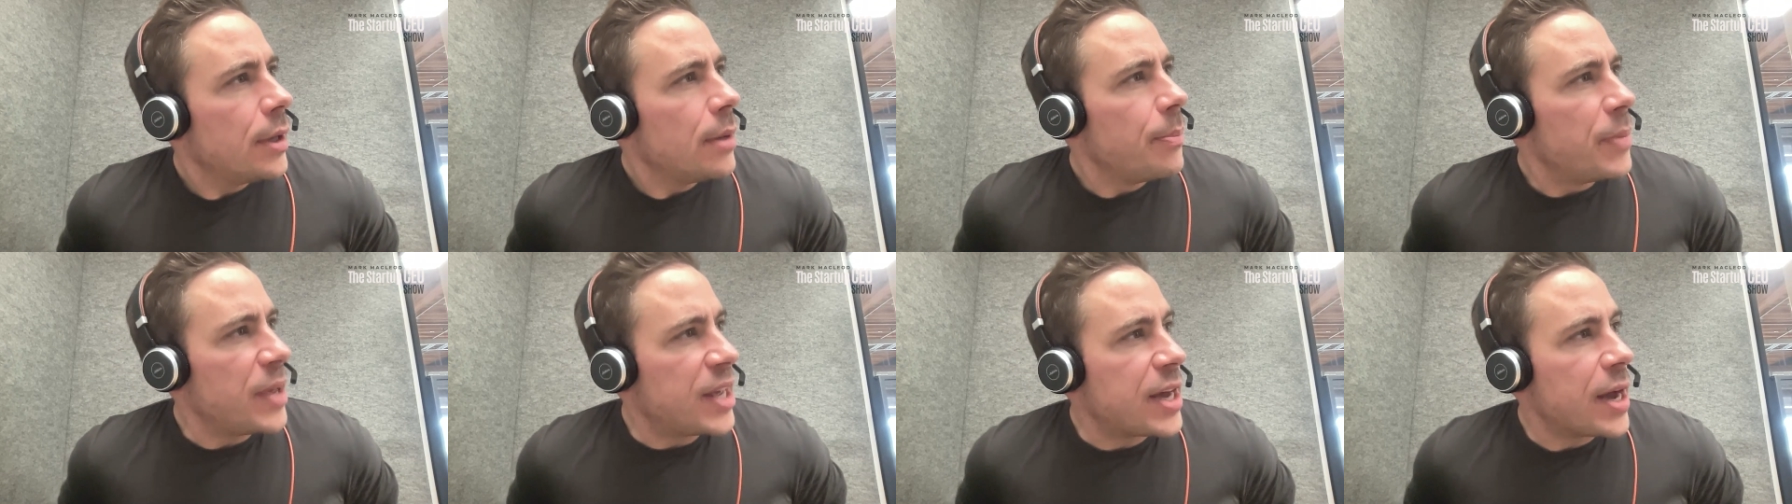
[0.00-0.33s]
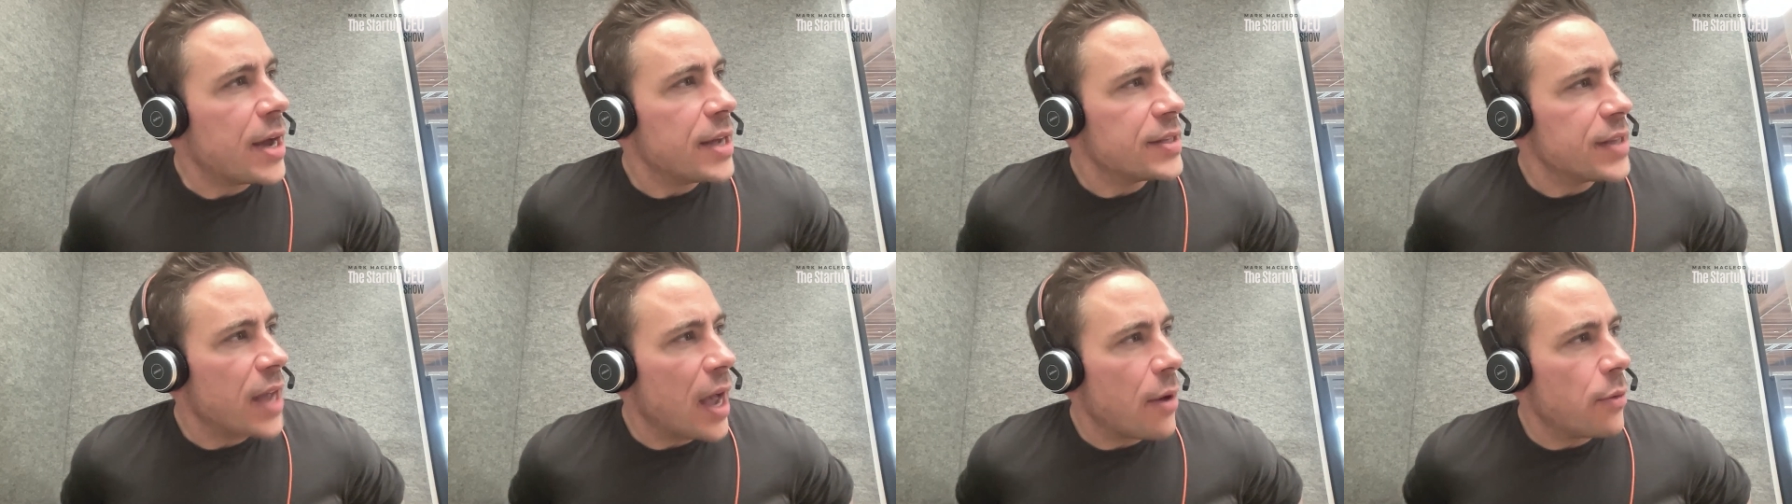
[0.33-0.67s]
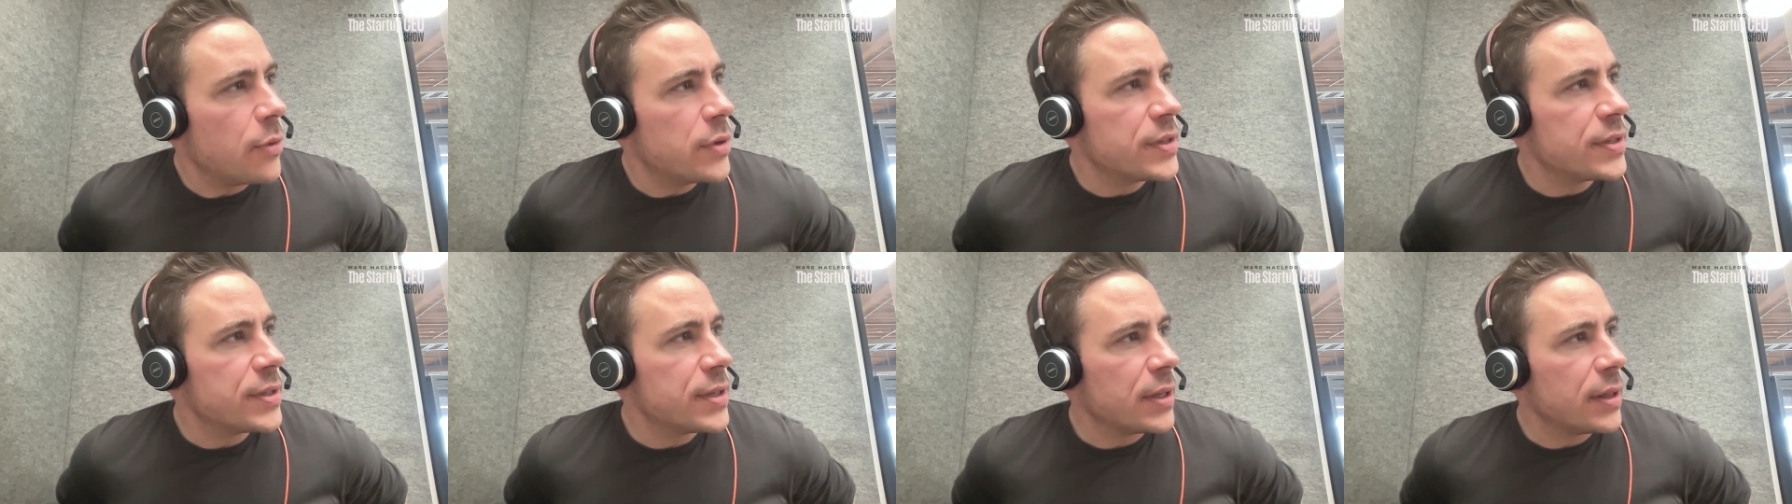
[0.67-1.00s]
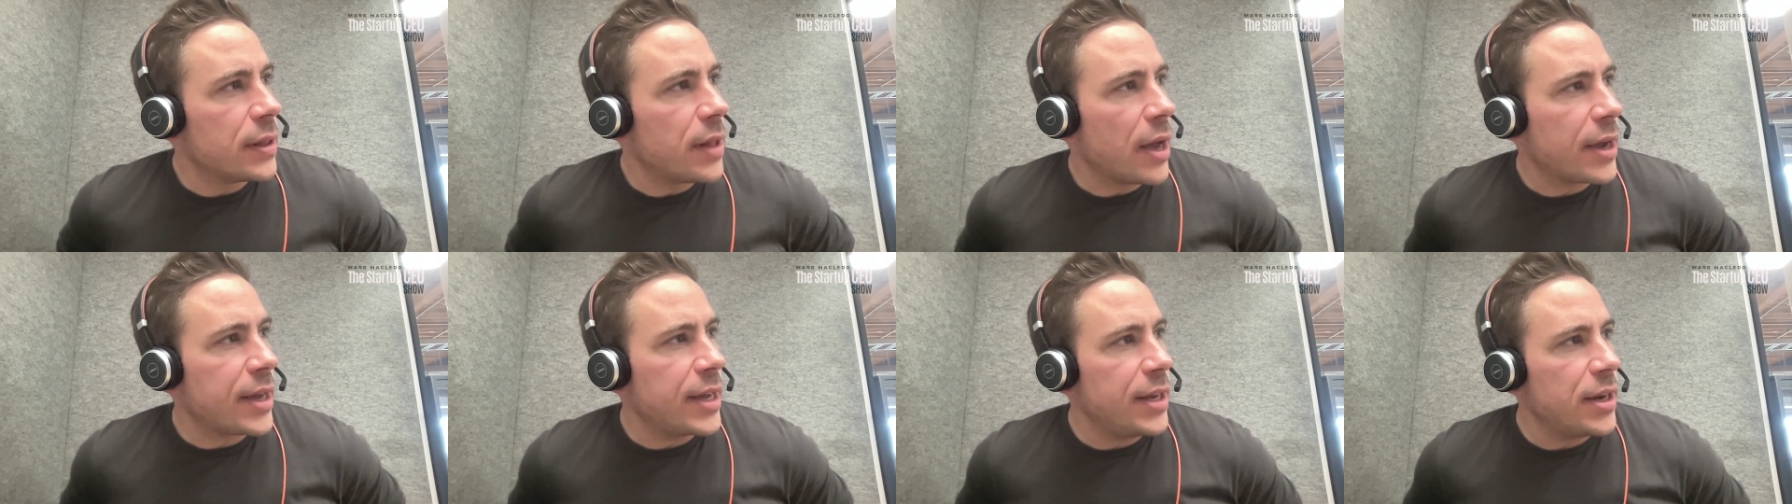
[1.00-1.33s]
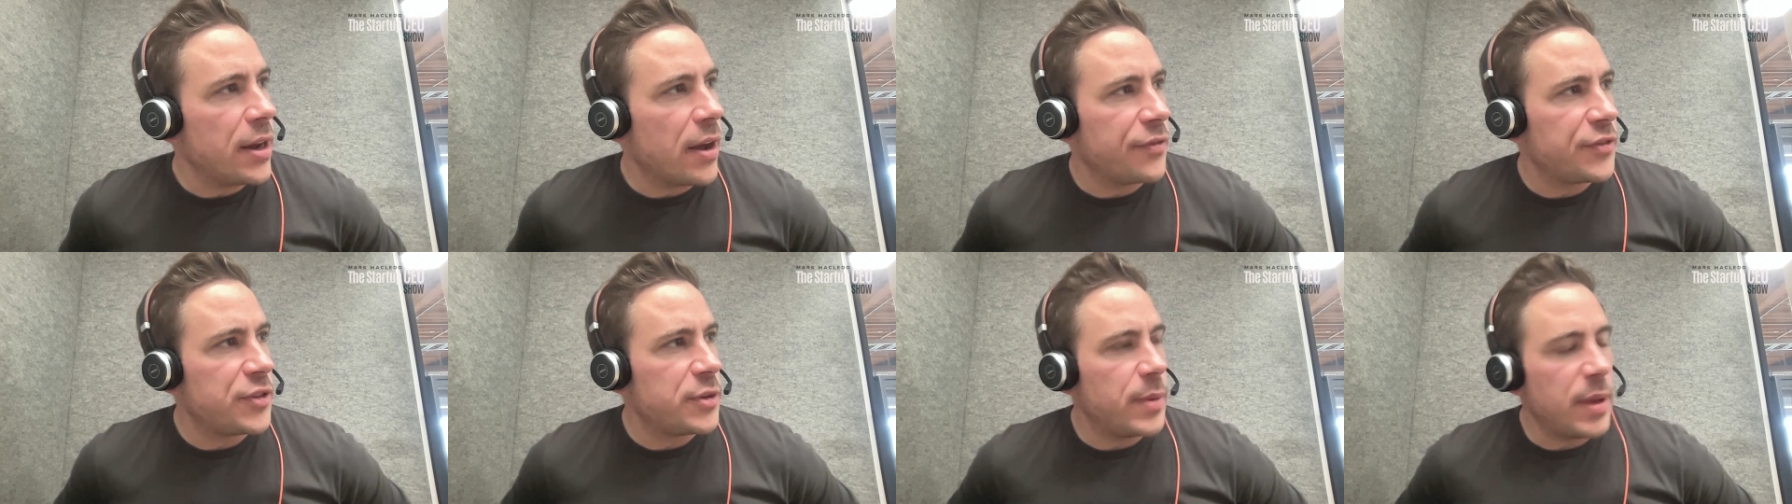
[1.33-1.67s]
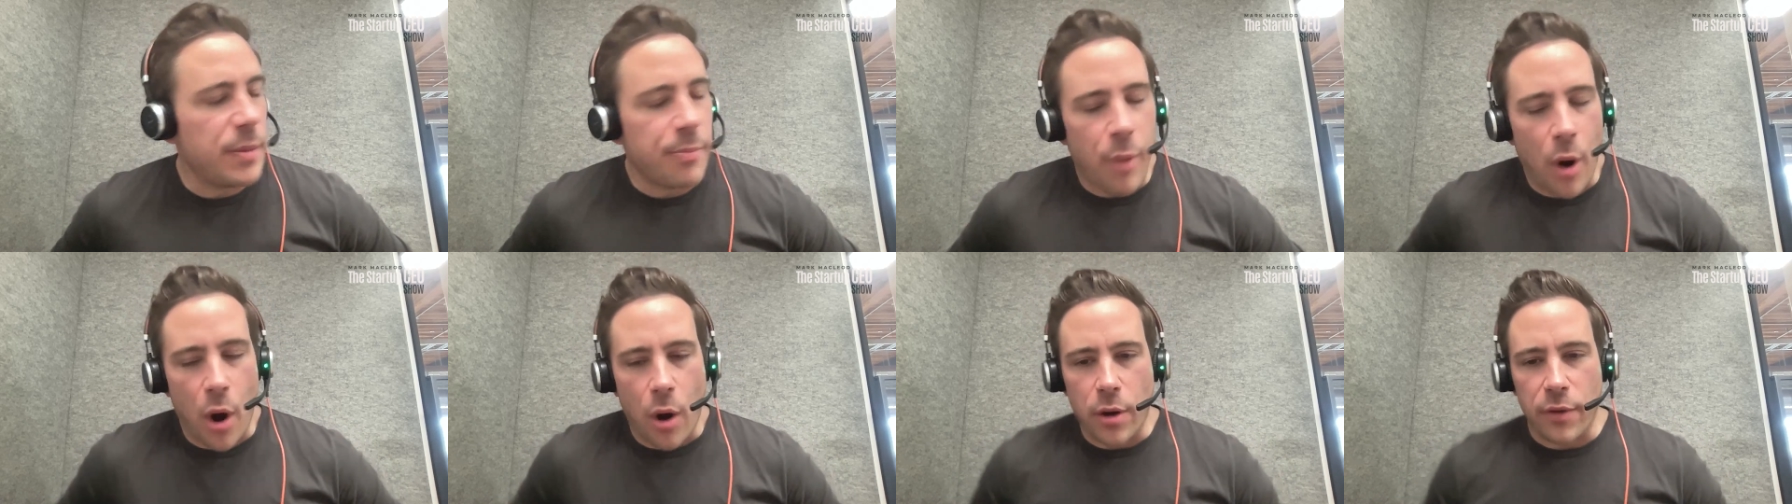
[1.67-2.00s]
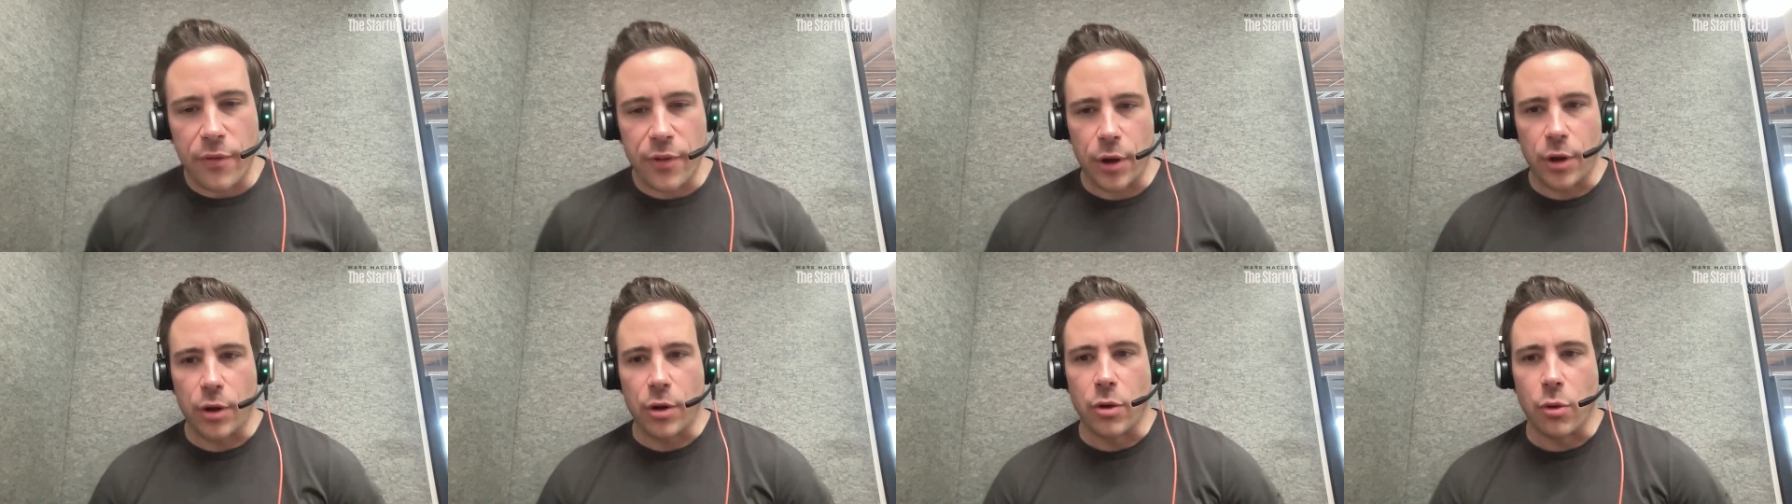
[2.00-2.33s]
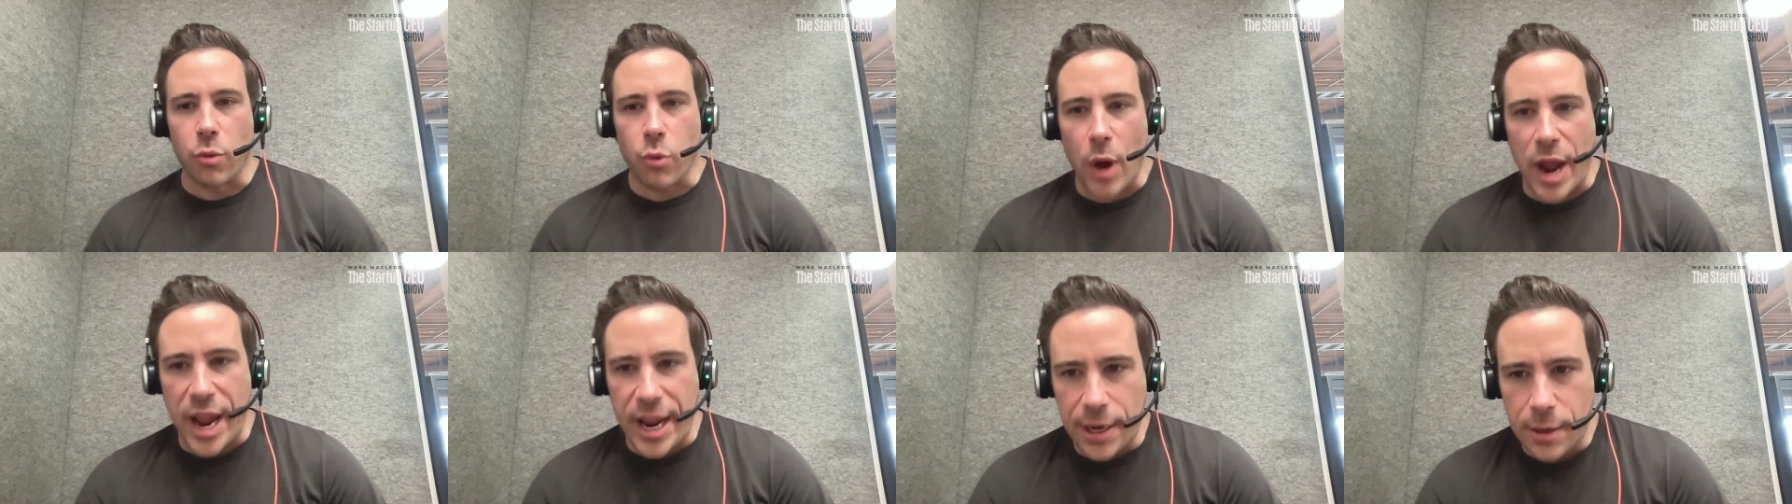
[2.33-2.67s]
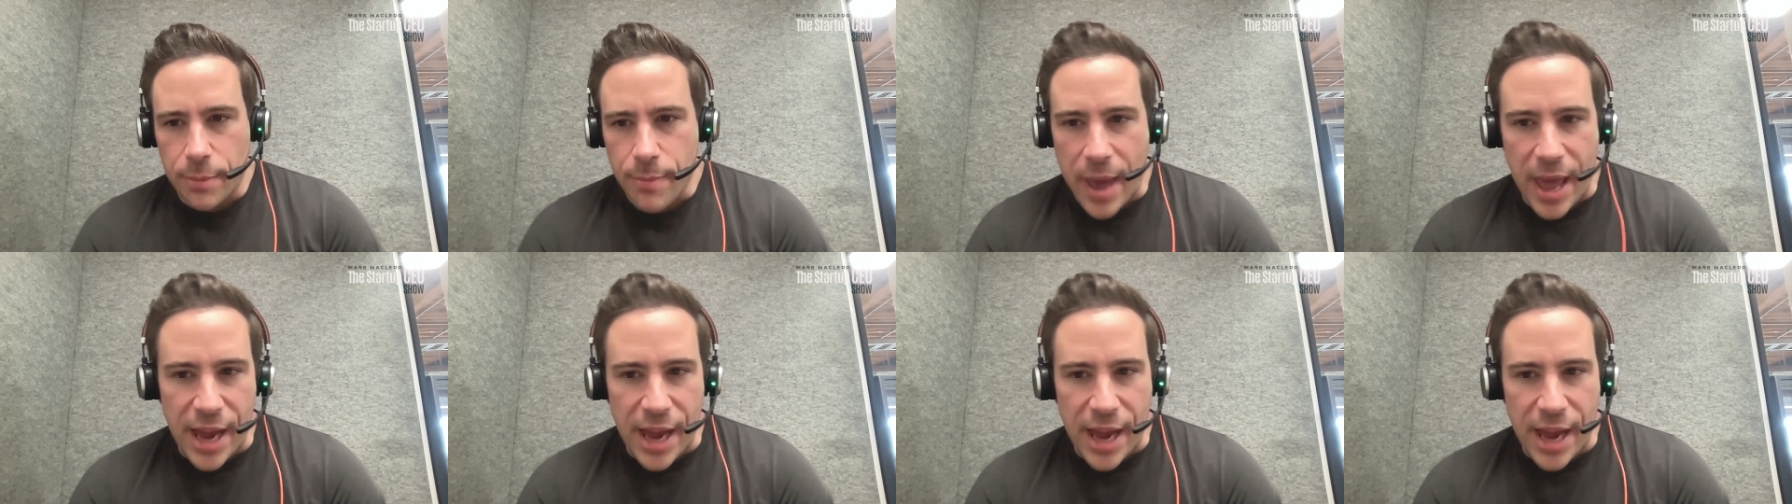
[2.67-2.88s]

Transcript: Because I was lucky enough to be part of a great